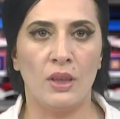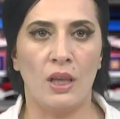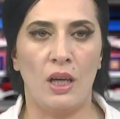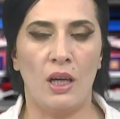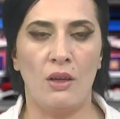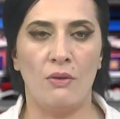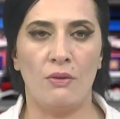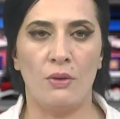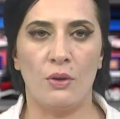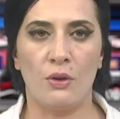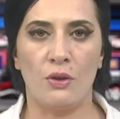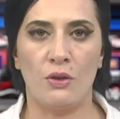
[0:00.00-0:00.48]

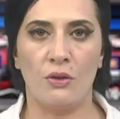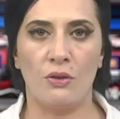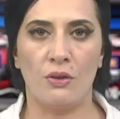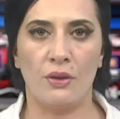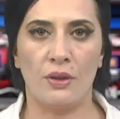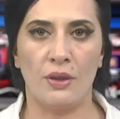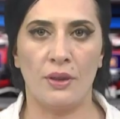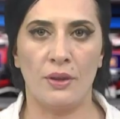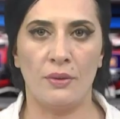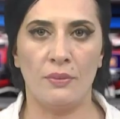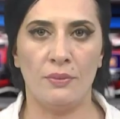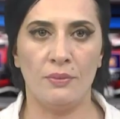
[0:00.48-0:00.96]

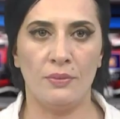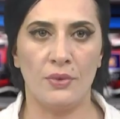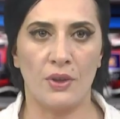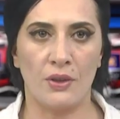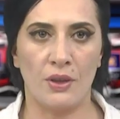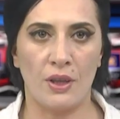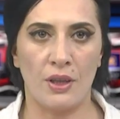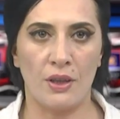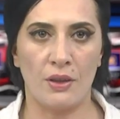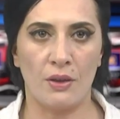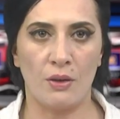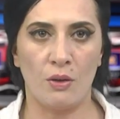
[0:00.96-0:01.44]
Unfortunately,
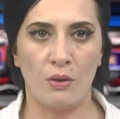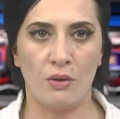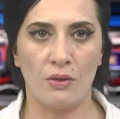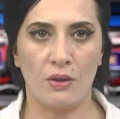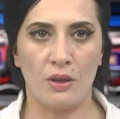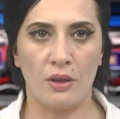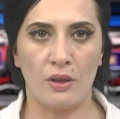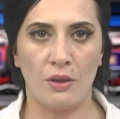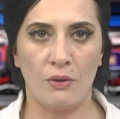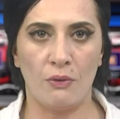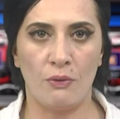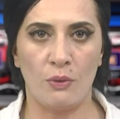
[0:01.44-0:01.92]
there are
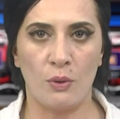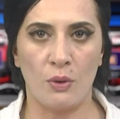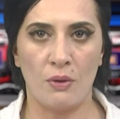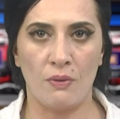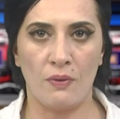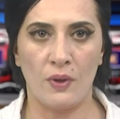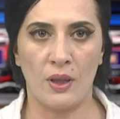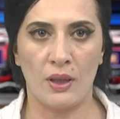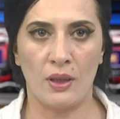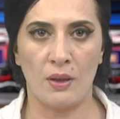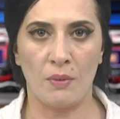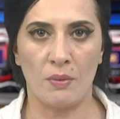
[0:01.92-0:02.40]
already 4
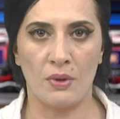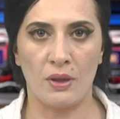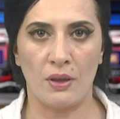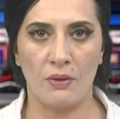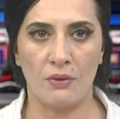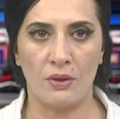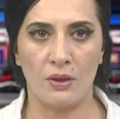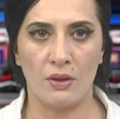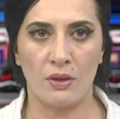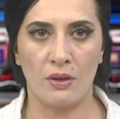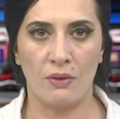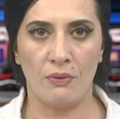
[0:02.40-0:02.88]
victims
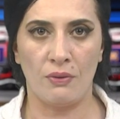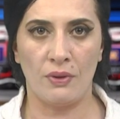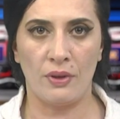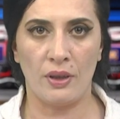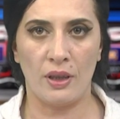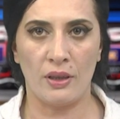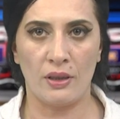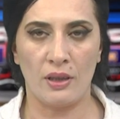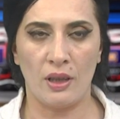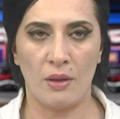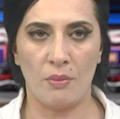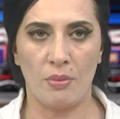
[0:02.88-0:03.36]
after the
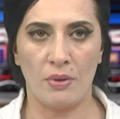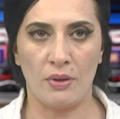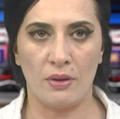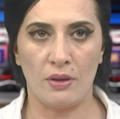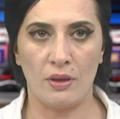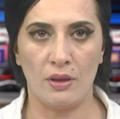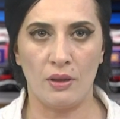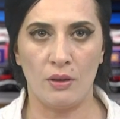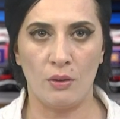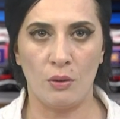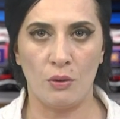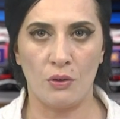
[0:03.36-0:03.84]
floods happened
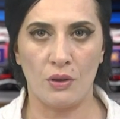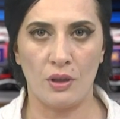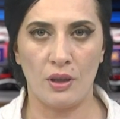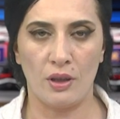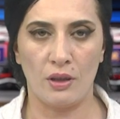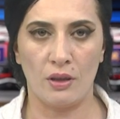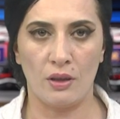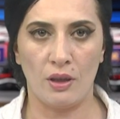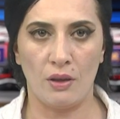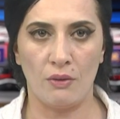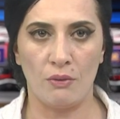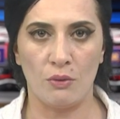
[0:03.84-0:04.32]
in Lori
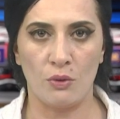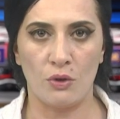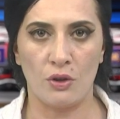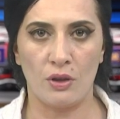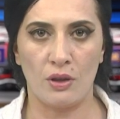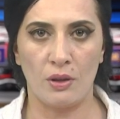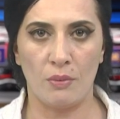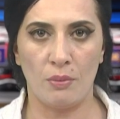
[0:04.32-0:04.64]
and Tavush.